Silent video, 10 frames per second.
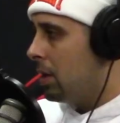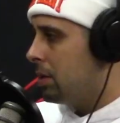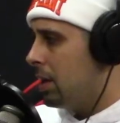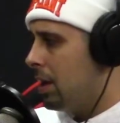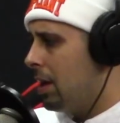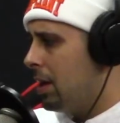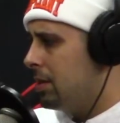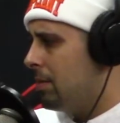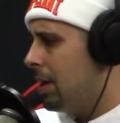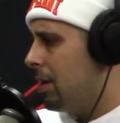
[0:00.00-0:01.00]
say
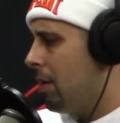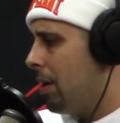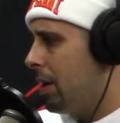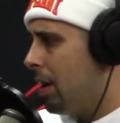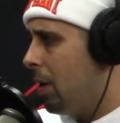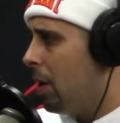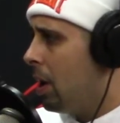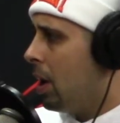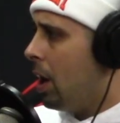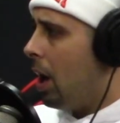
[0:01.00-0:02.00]
less, man. You already know.
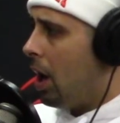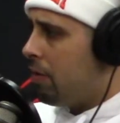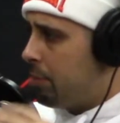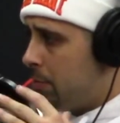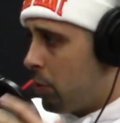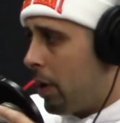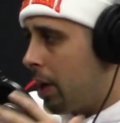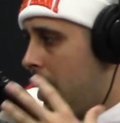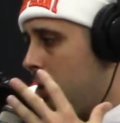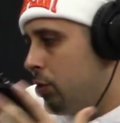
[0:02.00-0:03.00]
If people want
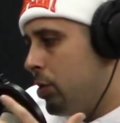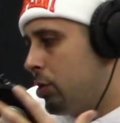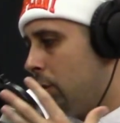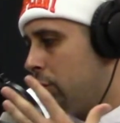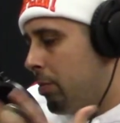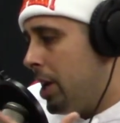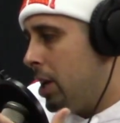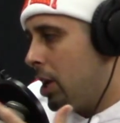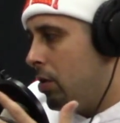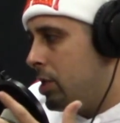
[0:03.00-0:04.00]
to get at you with social
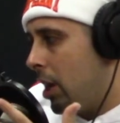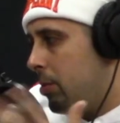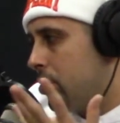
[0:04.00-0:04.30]
media, can you tell them your